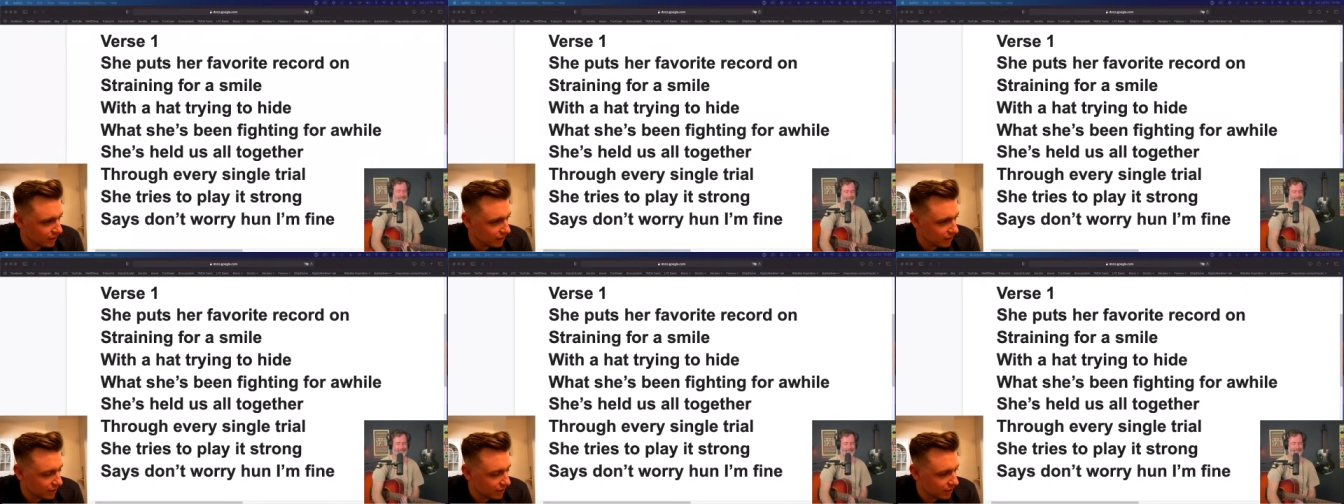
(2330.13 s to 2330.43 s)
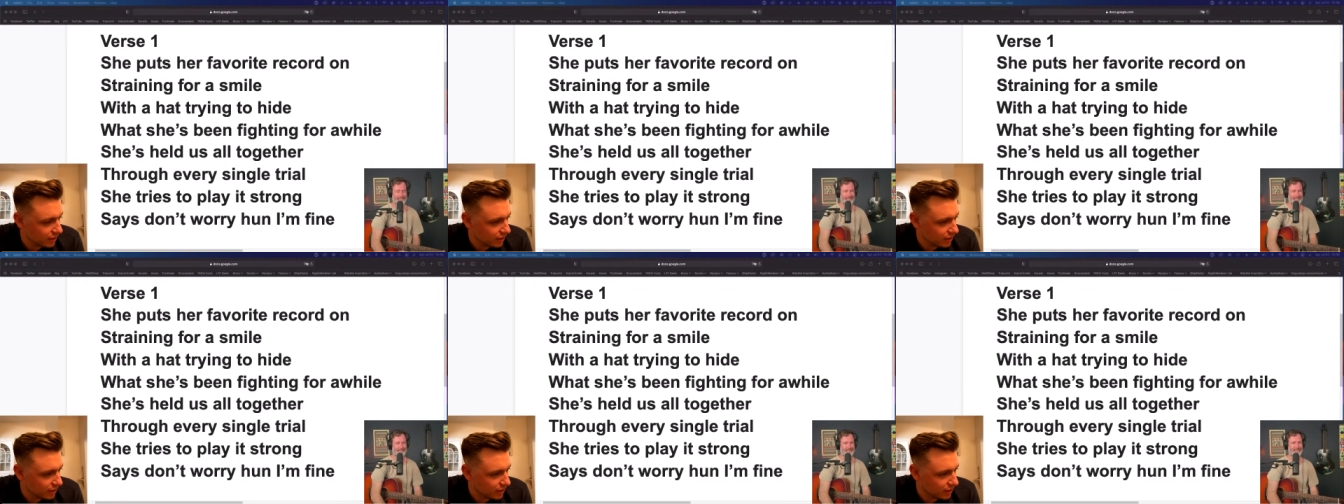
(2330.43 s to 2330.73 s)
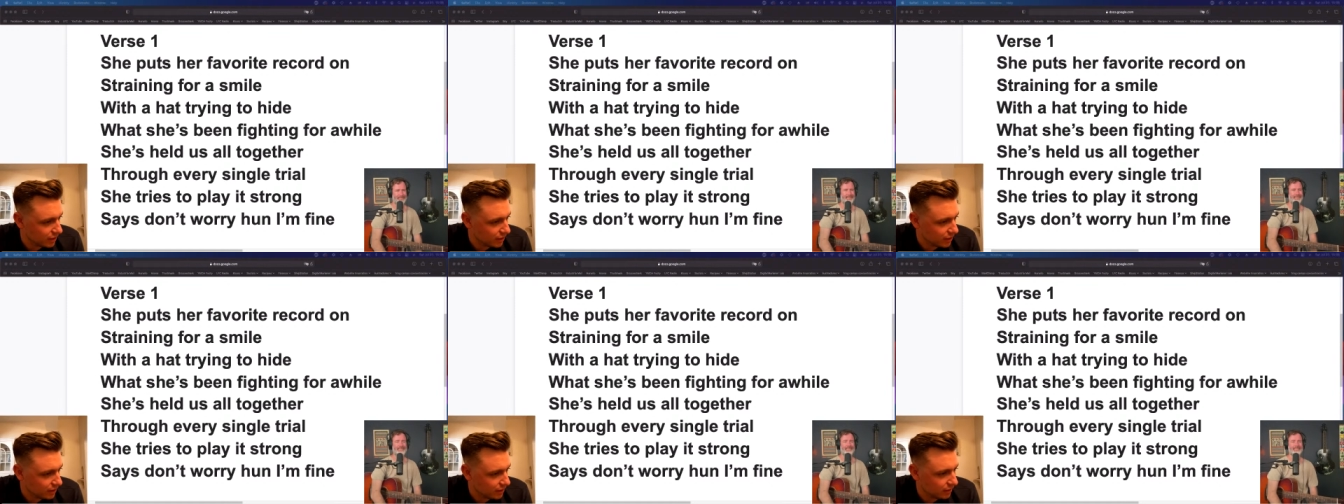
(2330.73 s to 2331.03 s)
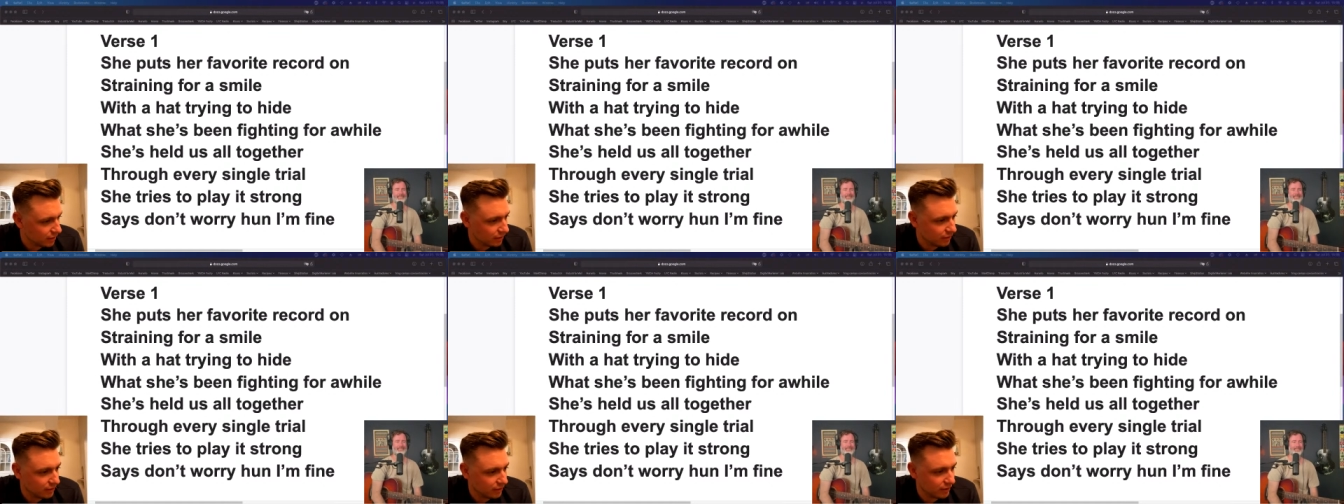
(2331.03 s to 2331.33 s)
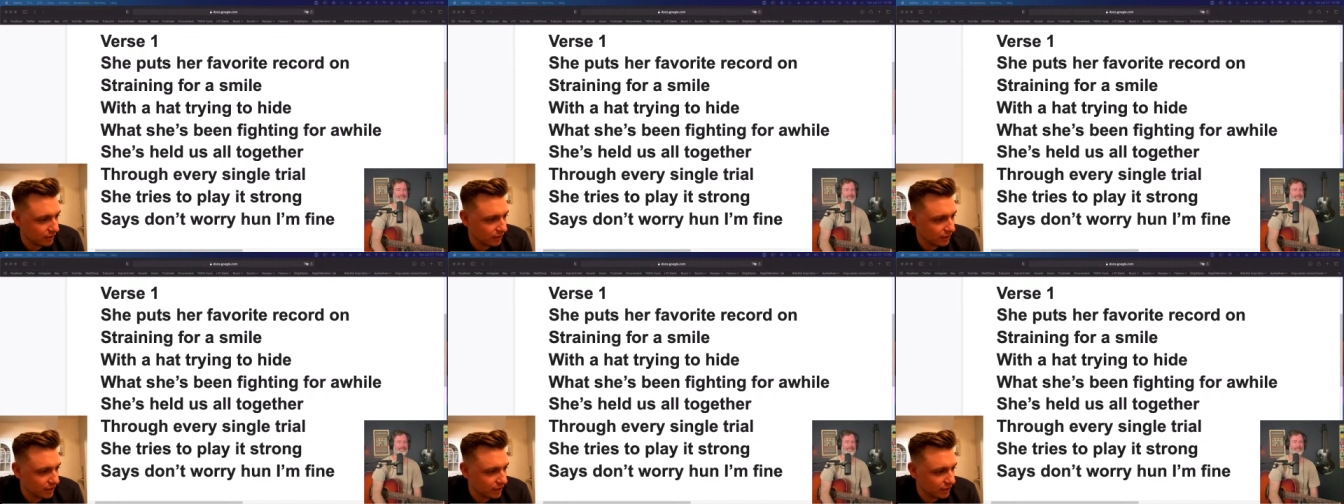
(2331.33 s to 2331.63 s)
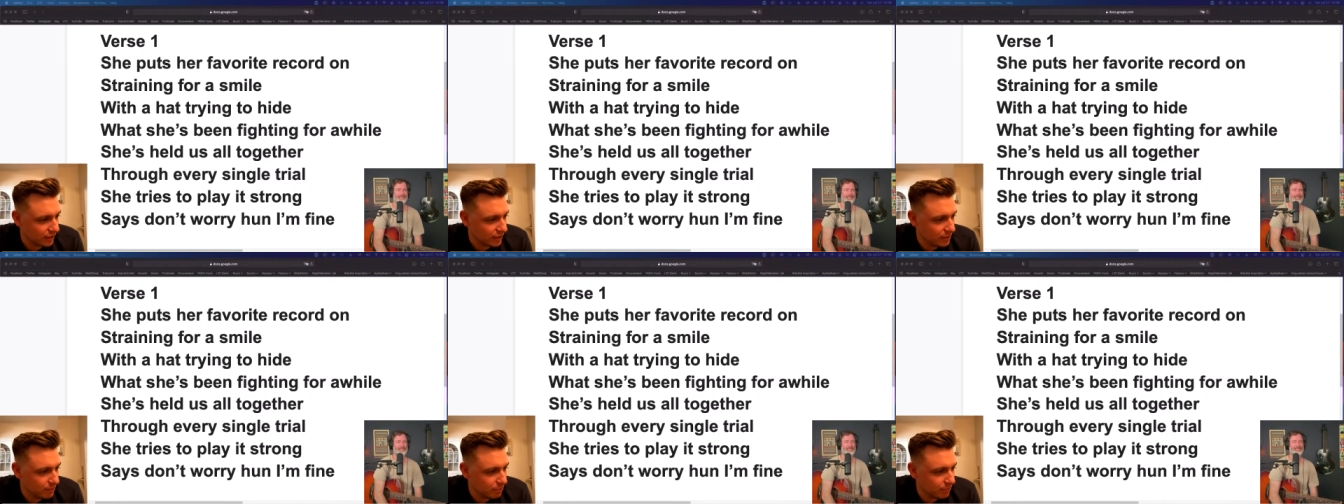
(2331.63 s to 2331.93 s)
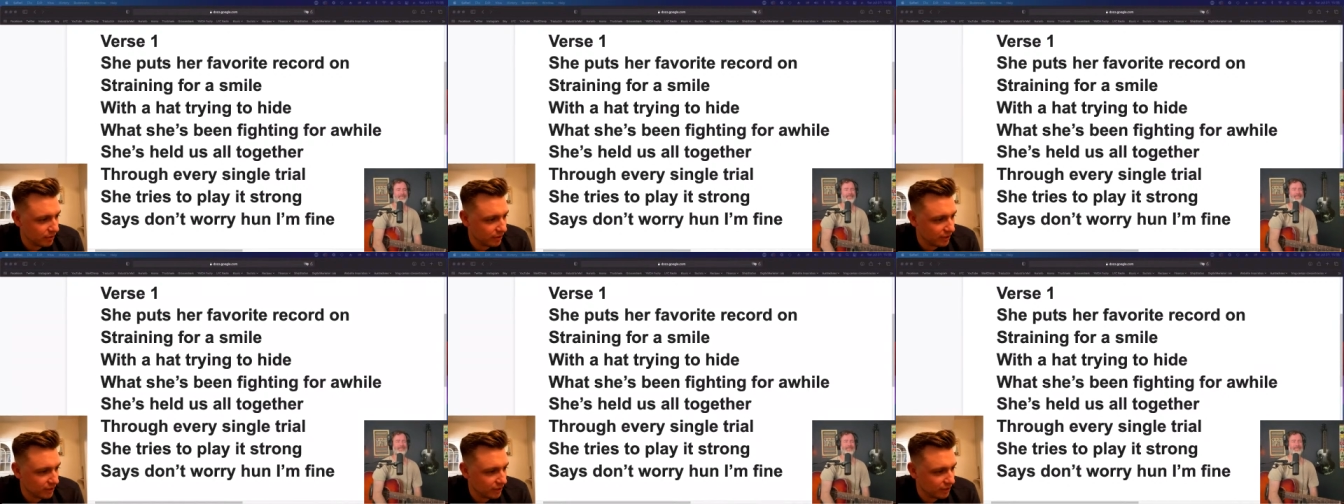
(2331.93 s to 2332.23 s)
Uh, I keep
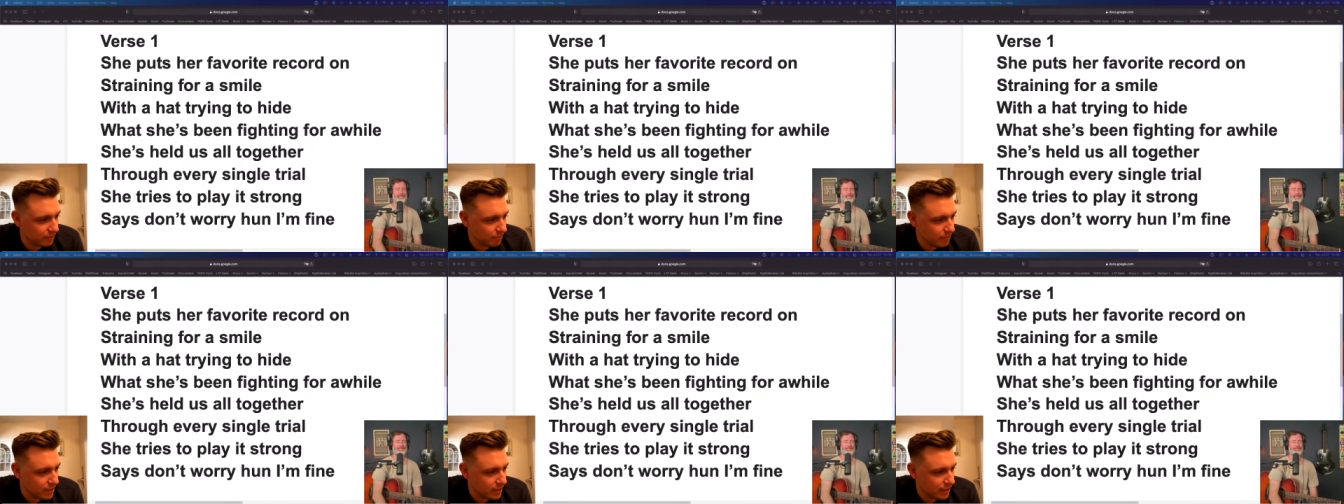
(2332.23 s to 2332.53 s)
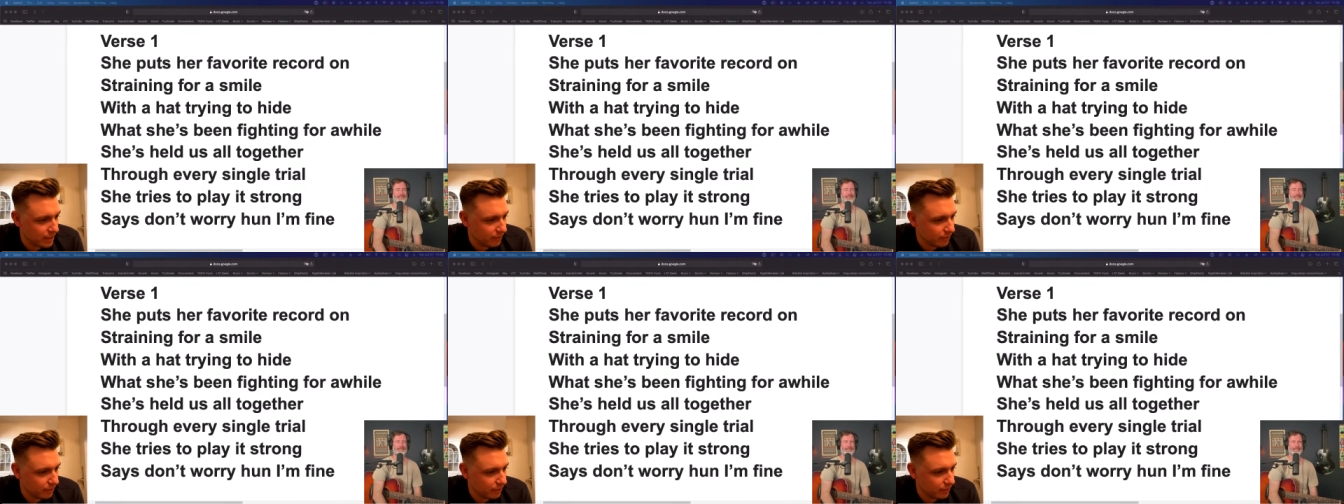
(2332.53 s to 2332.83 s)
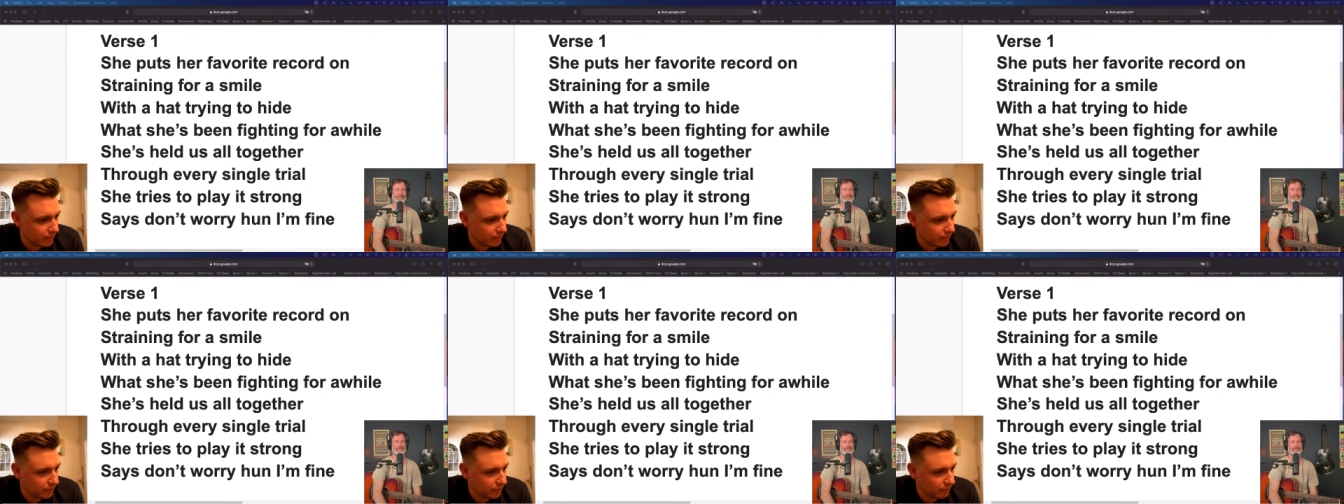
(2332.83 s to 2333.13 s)
thinking about.